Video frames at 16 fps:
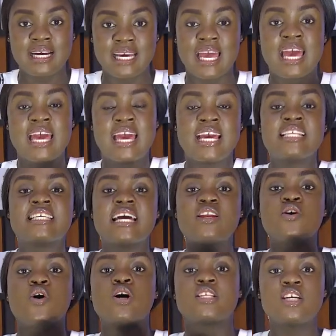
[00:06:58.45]
it's any
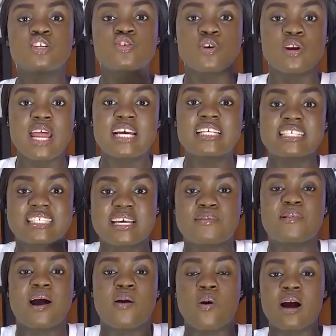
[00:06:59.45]
odi to na them a
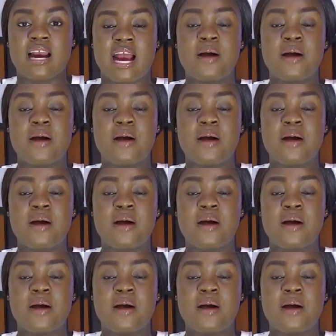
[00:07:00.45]
work